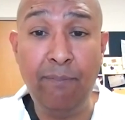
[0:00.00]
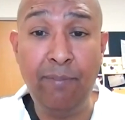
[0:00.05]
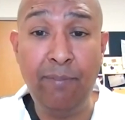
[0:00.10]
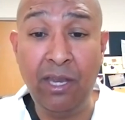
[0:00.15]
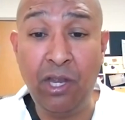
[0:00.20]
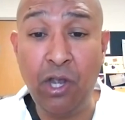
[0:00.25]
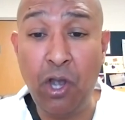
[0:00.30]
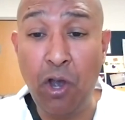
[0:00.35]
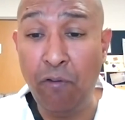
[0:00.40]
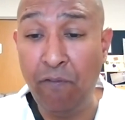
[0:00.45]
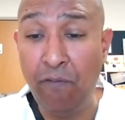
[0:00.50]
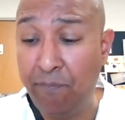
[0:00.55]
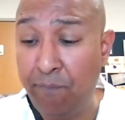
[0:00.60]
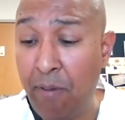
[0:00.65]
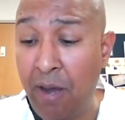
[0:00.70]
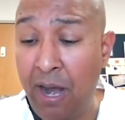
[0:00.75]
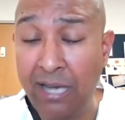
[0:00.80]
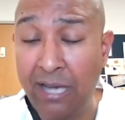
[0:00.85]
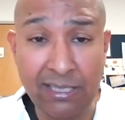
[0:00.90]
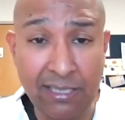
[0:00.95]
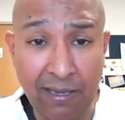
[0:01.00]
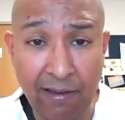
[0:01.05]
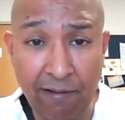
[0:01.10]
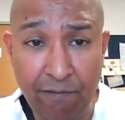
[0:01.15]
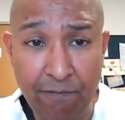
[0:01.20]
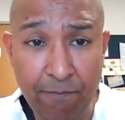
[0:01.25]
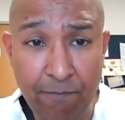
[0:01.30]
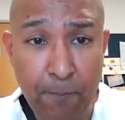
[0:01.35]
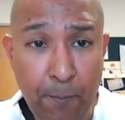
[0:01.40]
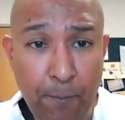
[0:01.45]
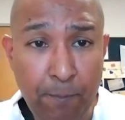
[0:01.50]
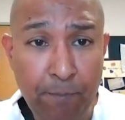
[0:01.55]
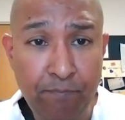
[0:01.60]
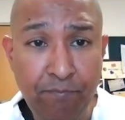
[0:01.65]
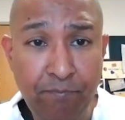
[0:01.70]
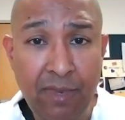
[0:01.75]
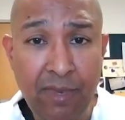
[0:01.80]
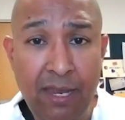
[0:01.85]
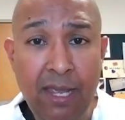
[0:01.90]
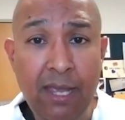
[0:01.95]
a B COVID positive.
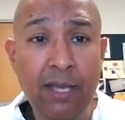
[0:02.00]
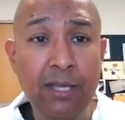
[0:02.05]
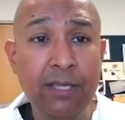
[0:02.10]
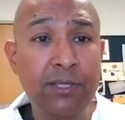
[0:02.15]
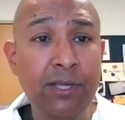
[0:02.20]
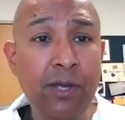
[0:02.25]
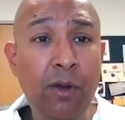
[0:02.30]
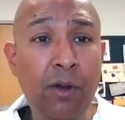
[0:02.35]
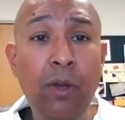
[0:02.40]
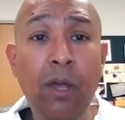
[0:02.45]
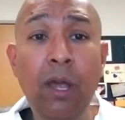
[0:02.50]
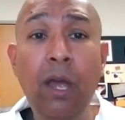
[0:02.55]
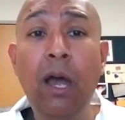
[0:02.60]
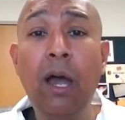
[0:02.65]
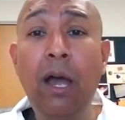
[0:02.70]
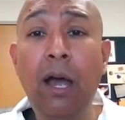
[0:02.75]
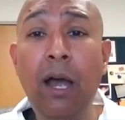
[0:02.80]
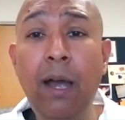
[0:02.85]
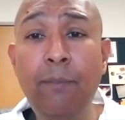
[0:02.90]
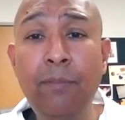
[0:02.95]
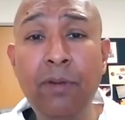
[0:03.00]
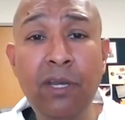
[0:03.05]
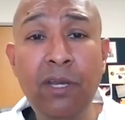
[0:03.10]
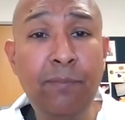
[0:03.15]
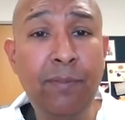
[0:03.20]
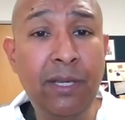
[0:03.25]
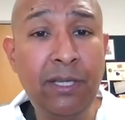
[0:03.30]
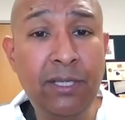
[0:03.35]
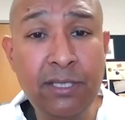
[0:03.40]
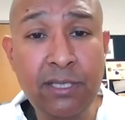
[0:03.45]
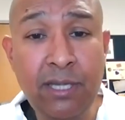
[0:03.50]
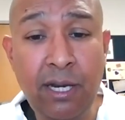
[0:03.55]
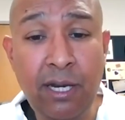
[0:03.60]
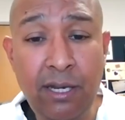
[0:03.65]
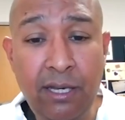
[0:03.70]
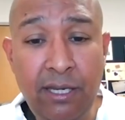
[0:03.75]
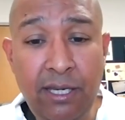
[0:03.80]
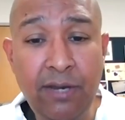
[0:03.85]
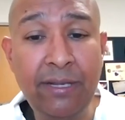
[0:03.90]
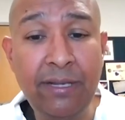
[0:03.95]
So I'm going to be just kind
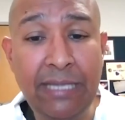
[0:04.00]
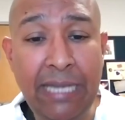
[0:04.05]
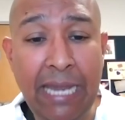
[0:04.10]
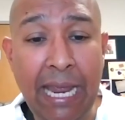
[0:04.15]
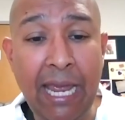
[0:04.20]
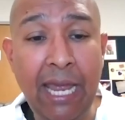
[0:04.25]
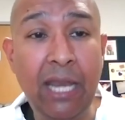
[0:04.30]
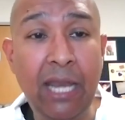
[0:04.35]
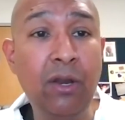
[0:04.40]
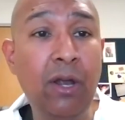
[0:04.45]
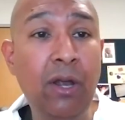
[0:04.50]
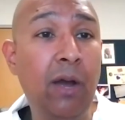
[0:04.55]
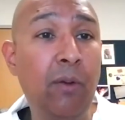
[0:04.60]
of nearing the end.